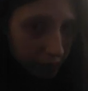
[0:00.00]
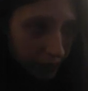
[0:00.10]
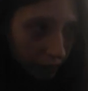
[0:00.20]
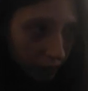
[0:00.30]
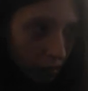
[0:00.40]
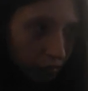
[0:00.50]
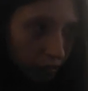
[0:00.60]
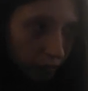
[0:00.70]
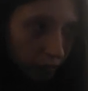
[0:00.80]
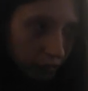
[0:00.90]
and I already
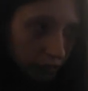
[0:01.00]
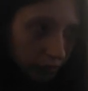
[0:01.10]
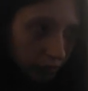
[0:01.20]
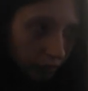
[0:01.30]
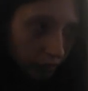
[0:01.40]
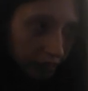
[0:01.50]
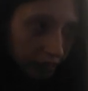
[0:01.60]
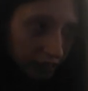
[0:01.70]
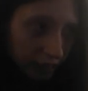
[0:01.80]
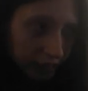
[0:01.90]
learned
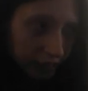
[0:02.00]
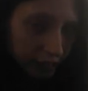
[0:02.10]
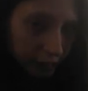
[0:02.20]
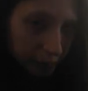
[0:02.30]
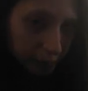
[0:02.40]
this lesson.